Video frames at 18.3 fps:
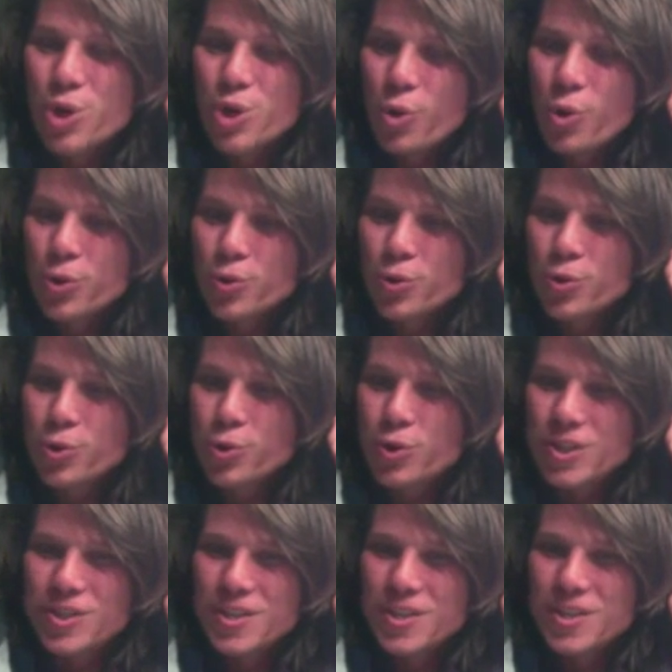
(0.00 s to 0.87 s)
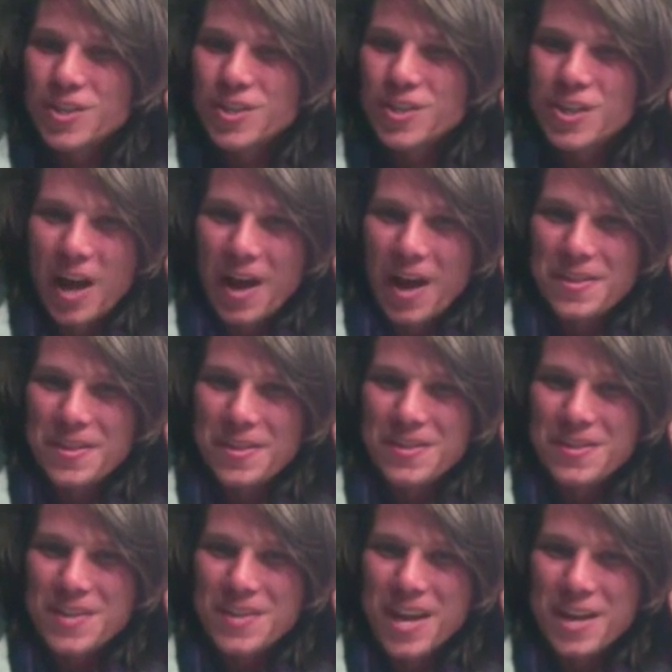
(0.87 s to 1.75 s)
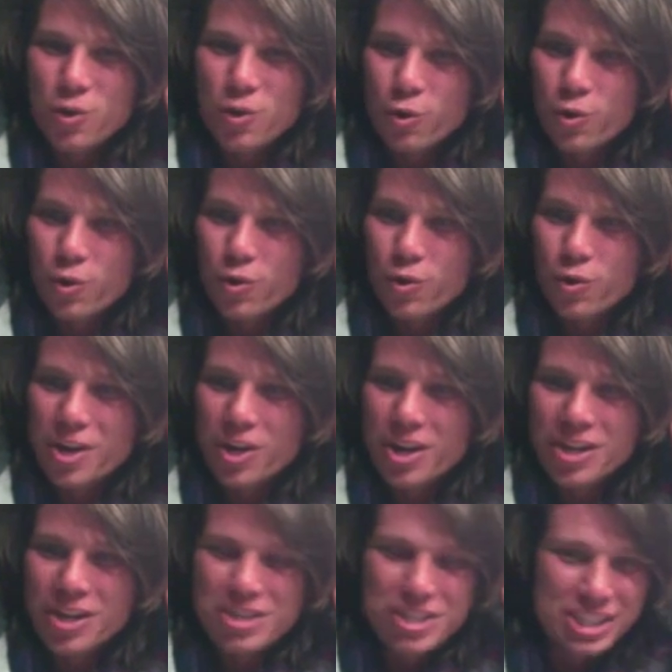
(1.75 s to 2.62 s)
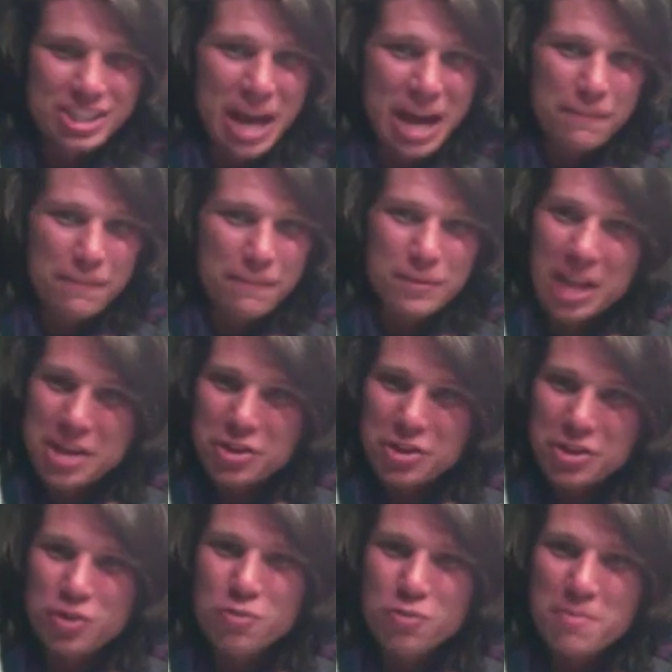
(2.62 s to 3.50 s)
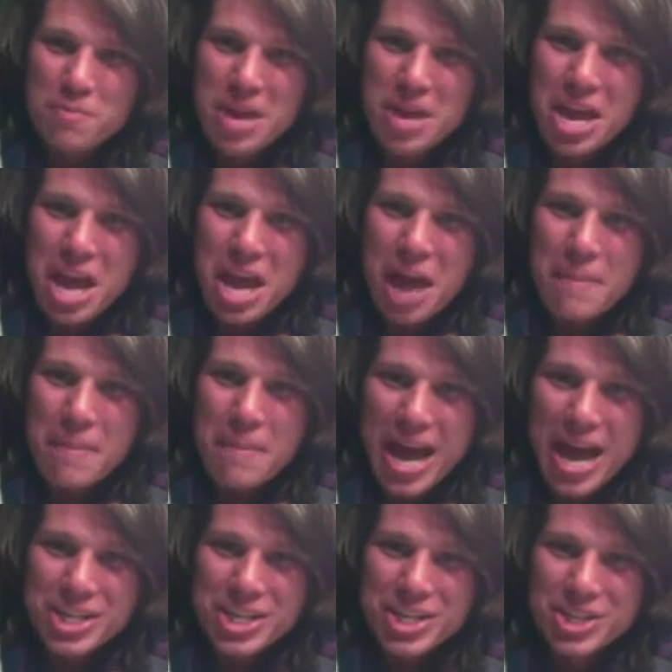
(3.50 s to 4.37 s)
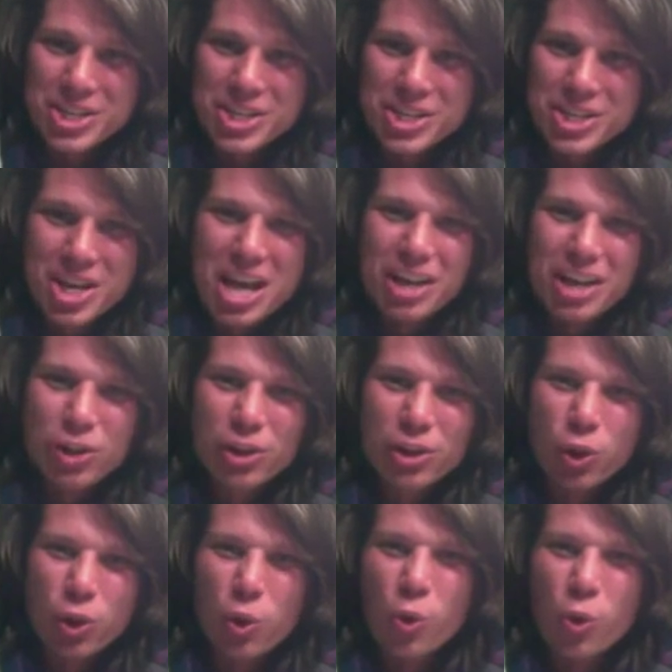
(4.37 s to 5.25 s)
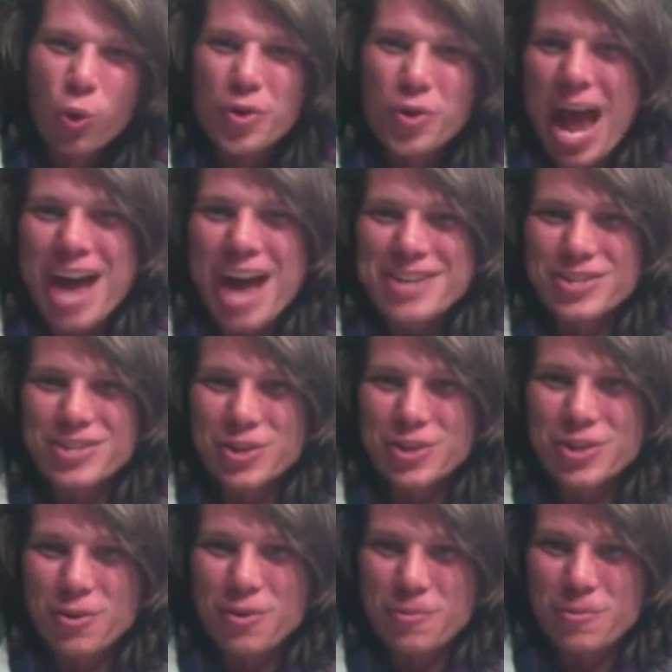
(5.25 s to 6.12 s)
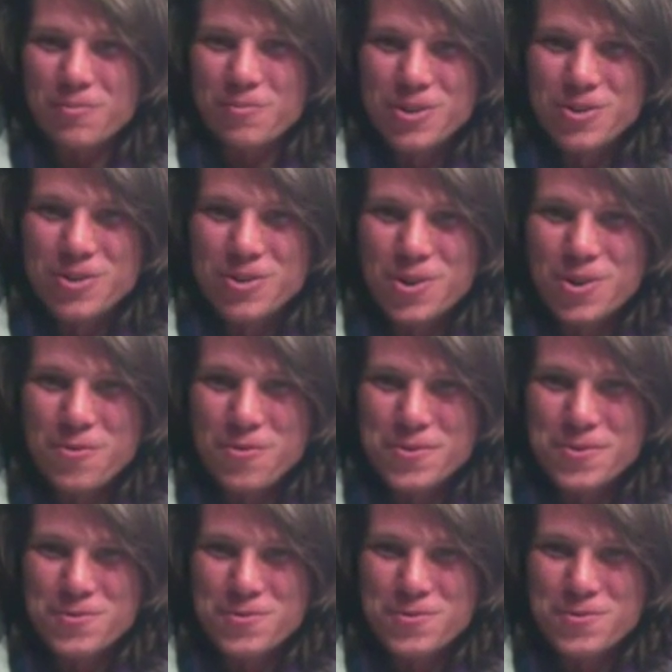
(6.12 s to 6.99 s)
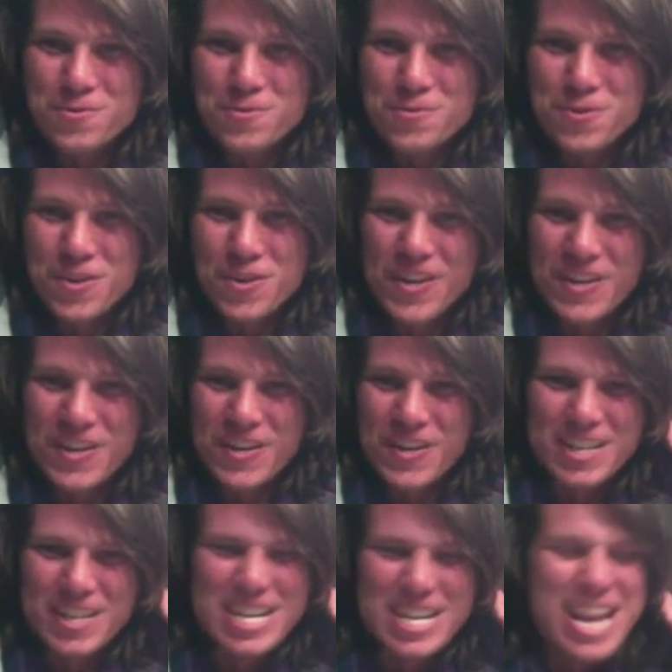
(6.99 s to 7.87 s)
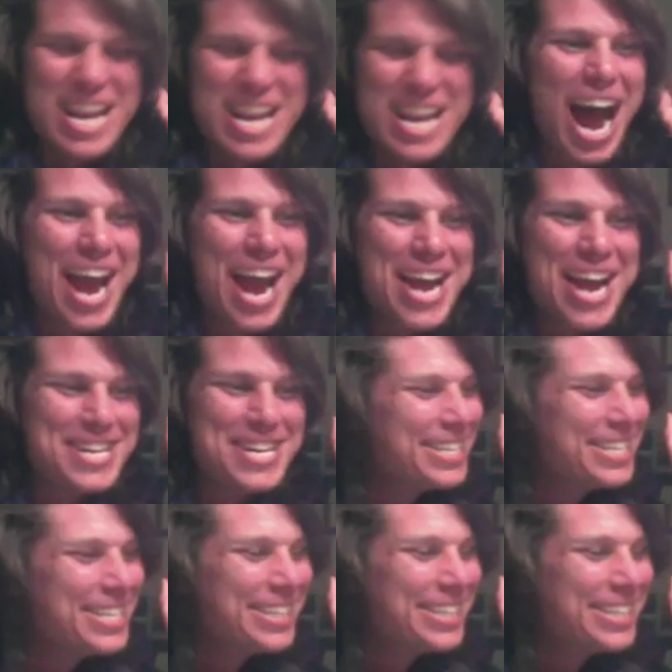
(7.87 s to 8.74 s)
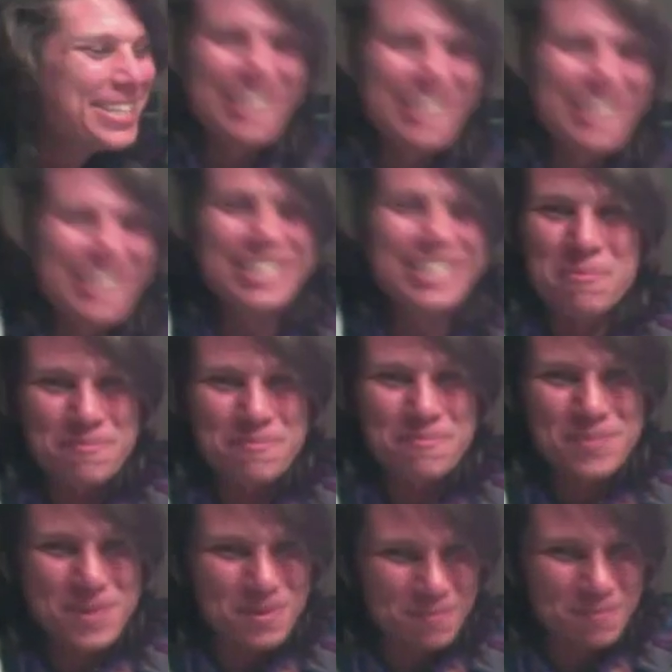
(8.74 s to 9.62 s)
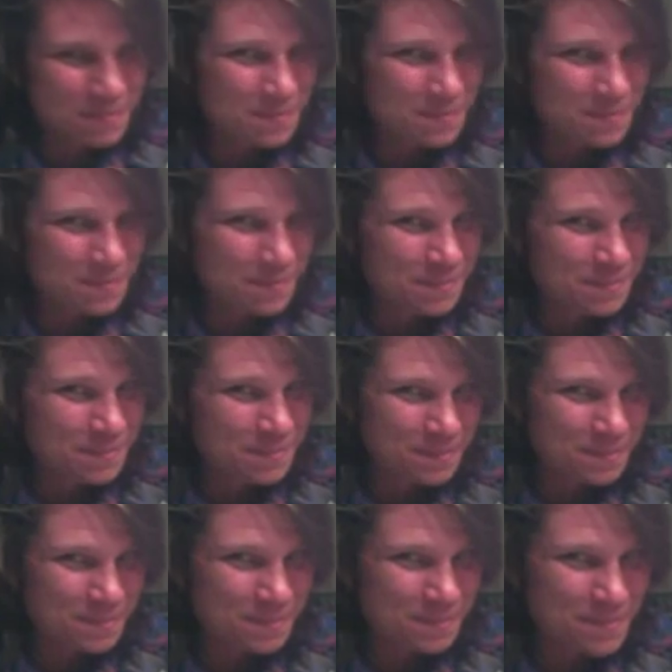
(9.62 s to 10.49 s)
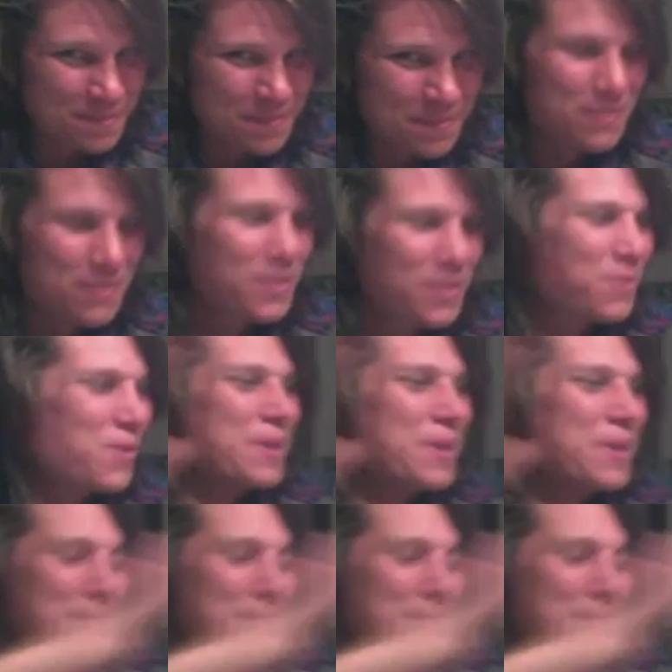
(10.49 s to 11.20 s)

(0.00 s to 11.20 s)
through these 8 core steps, like you may imagine Lord Azam going through the 9 kingdoms, right?